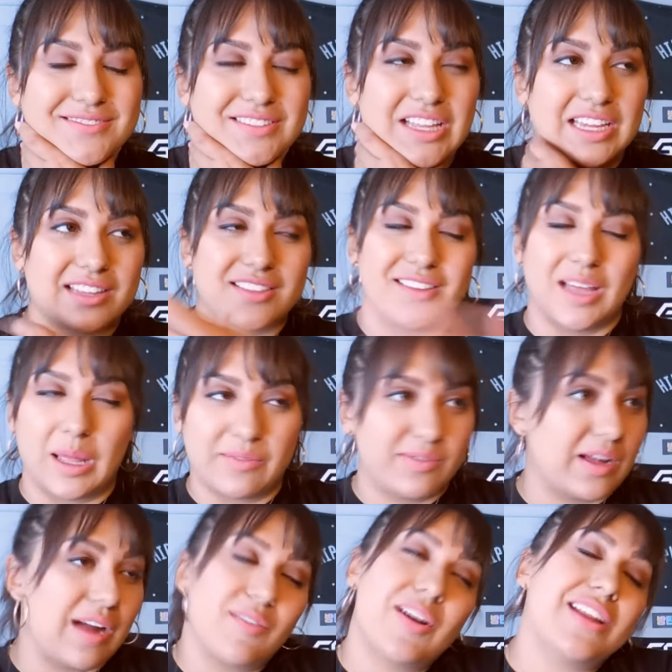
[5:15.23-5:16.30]
Like, I've,
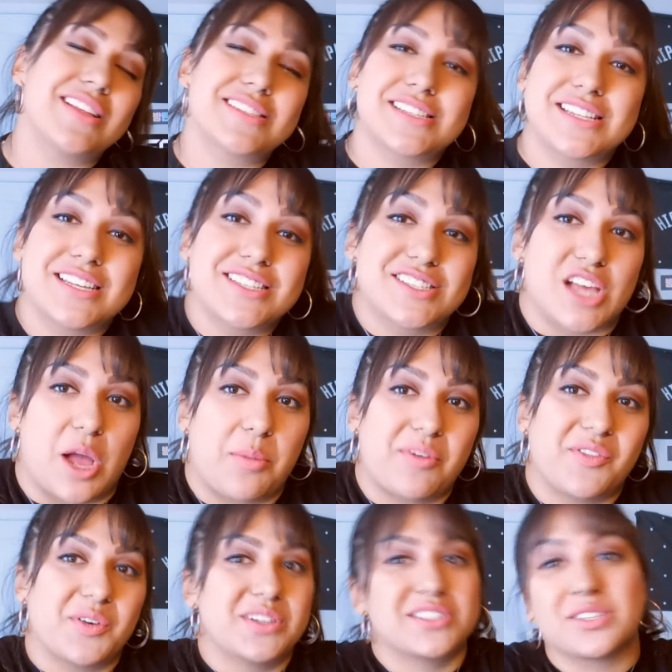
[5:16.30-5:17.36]
I've already listened to the song
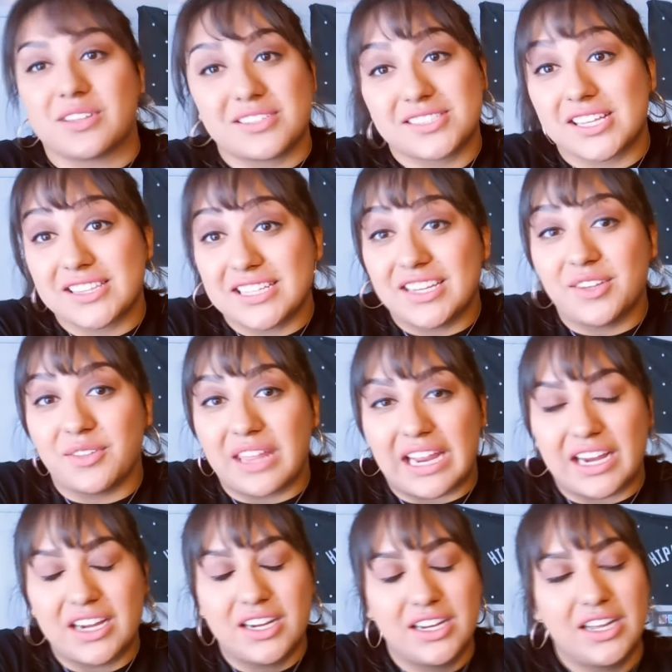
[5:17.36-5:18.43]
before, so there's nothing new
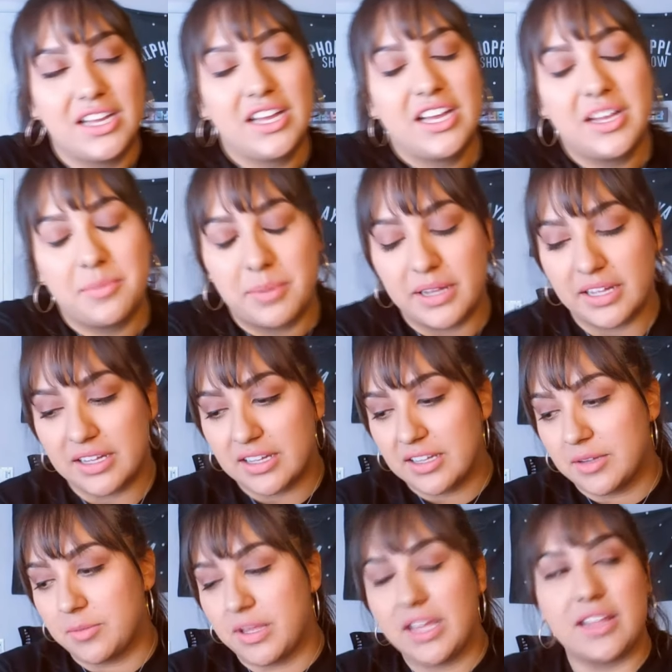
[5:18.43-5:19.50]
there. But
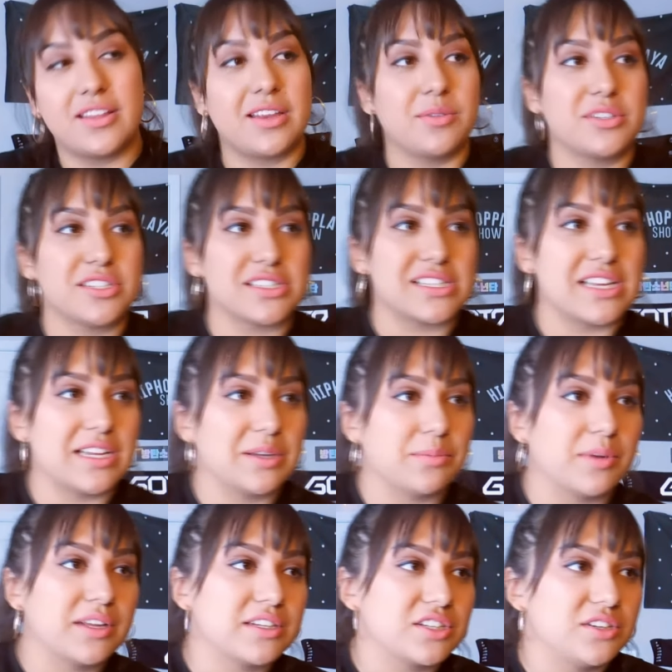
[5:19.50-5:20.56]
um, yeah, maybe just
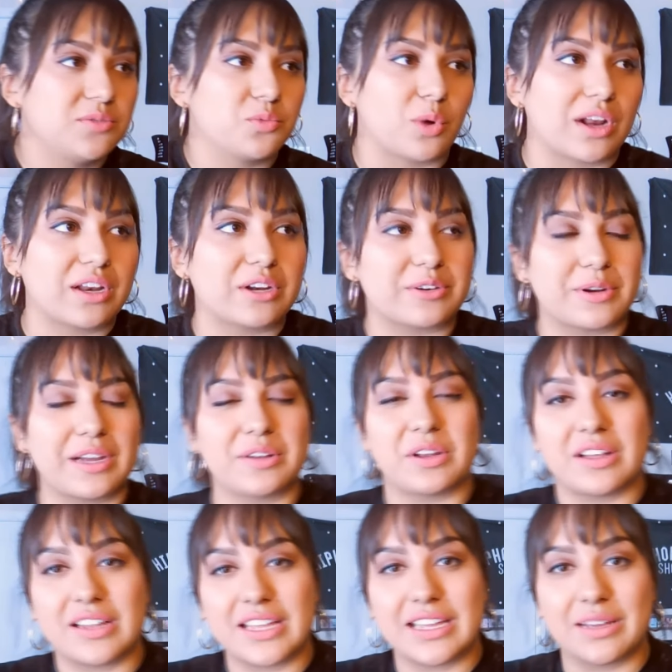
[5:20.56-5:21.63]
him running around
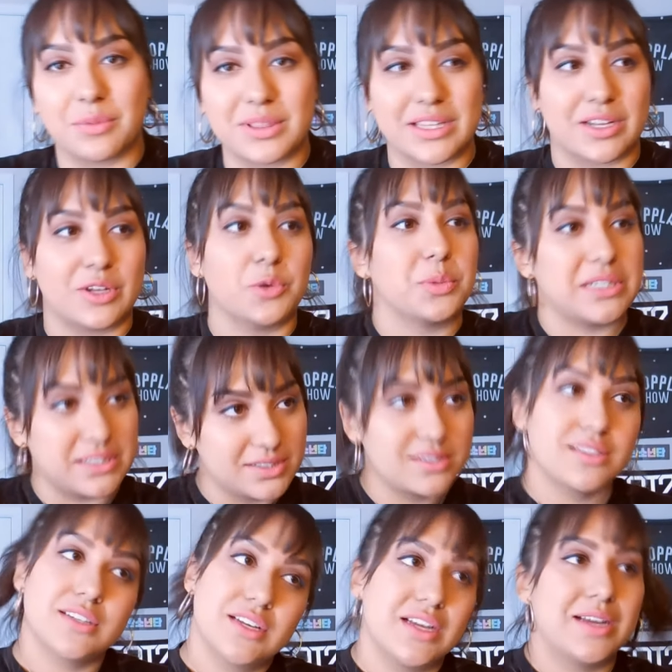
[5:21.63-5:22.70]
LA with the homies,
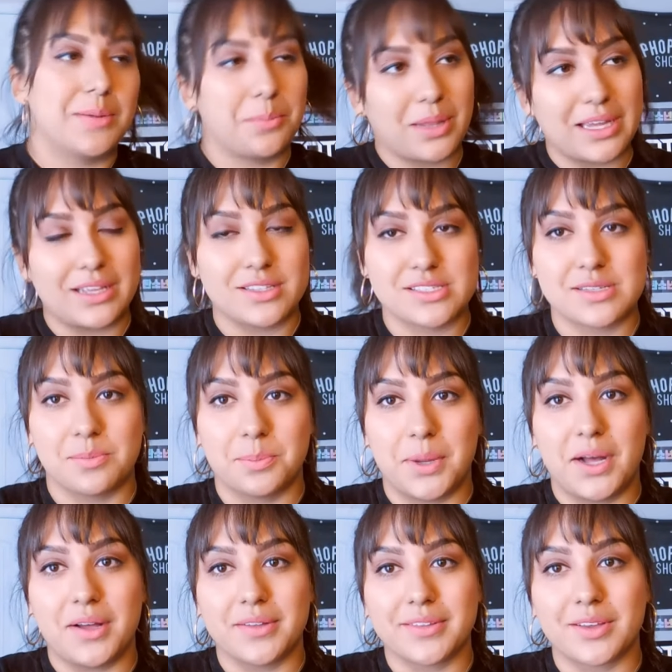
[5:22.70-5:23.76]
playing some
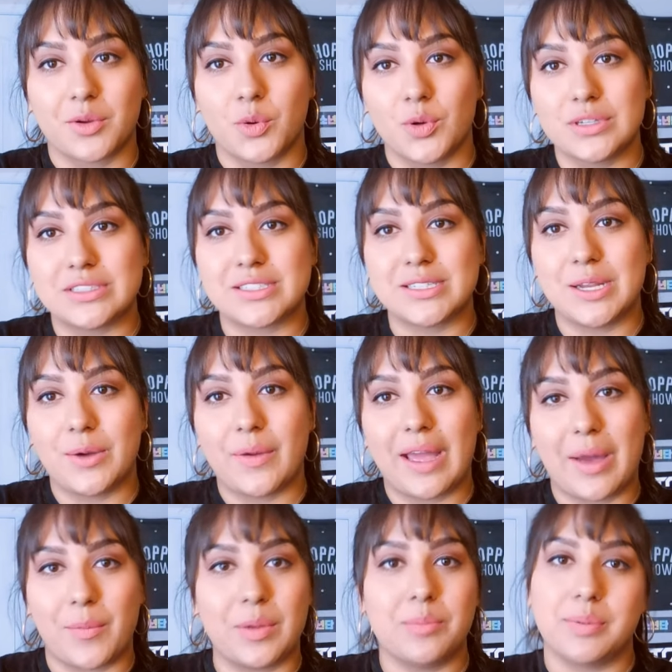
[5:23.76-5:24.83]
ball on the court, you know
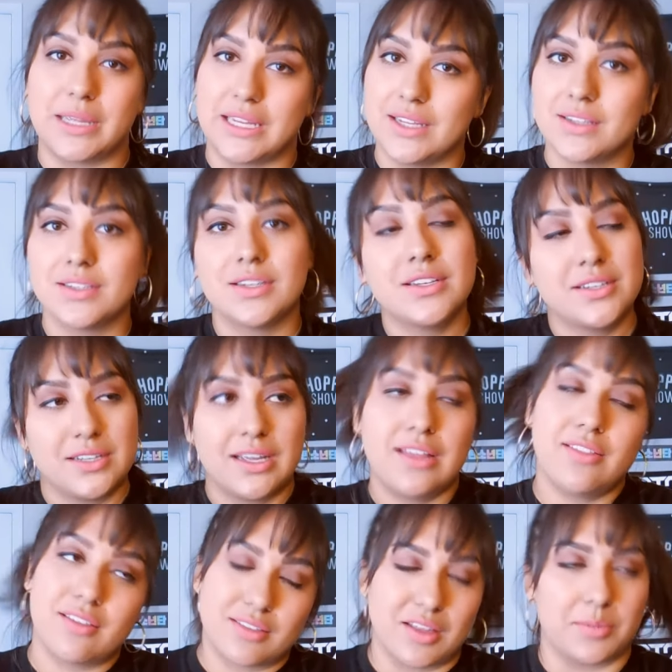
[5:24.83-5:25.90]
how it be in
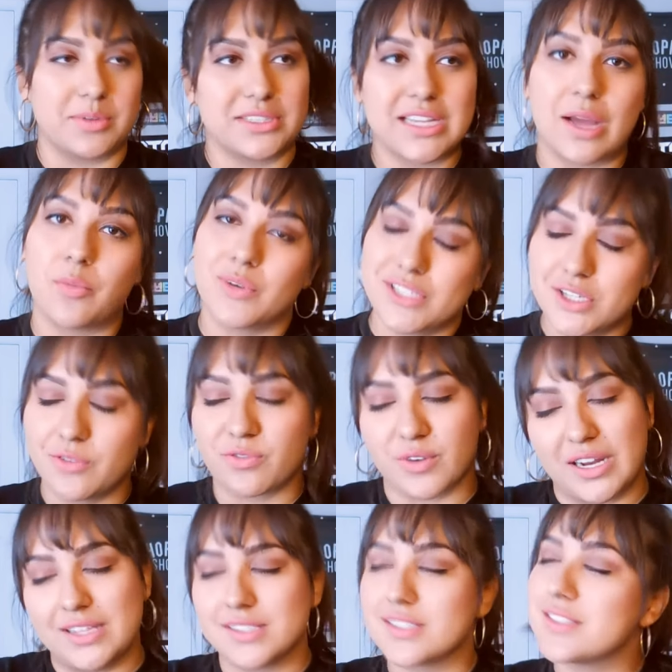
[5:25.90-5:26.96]
the summertime with your
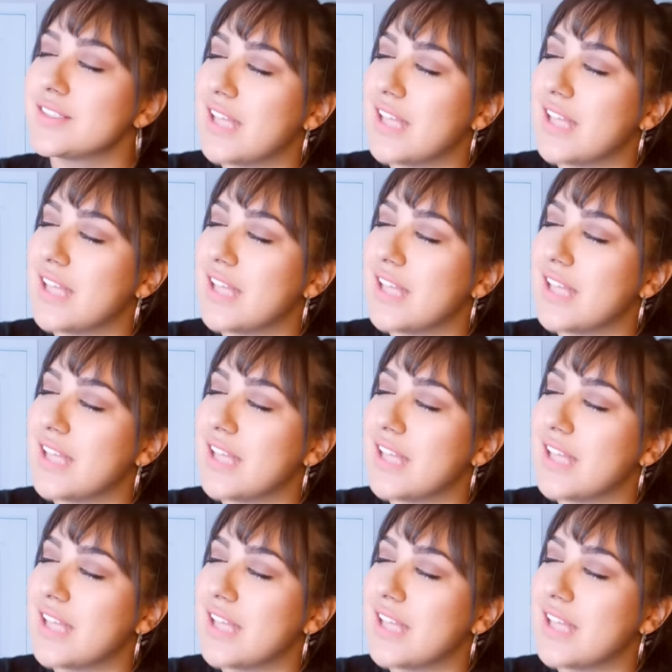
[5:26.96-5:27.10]
friends.